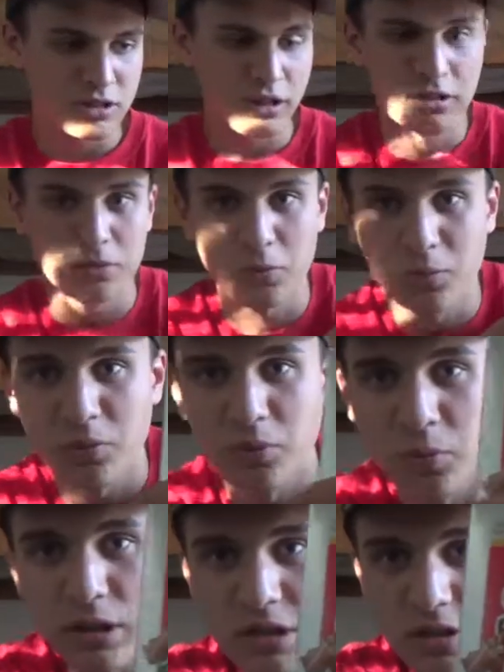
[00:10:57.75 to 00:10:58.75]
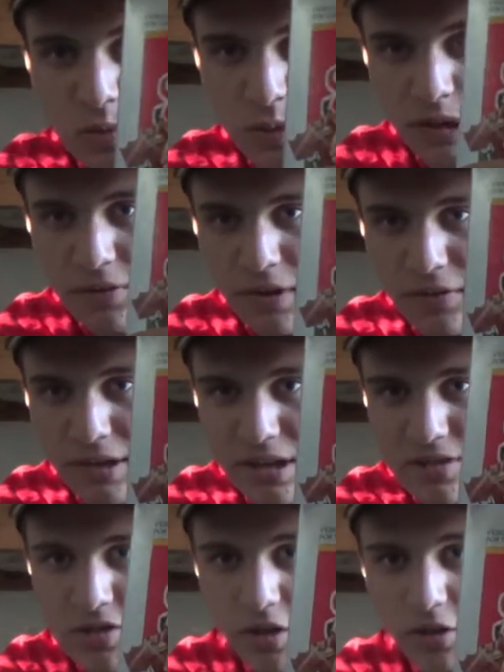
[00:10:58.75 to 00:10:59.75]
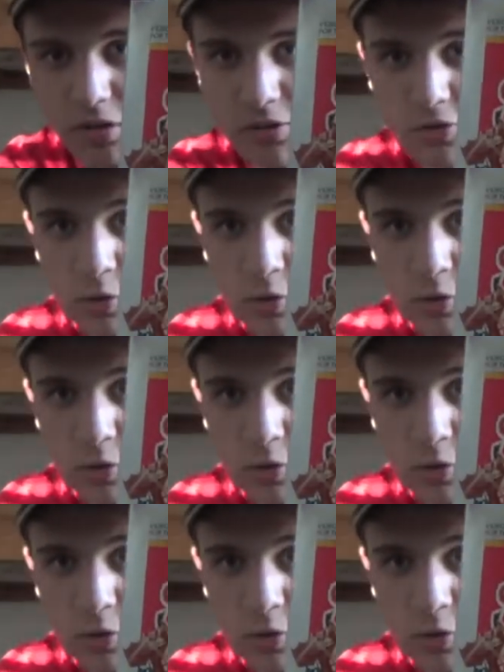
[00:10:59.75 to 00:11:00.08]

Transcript: look. Win $25,000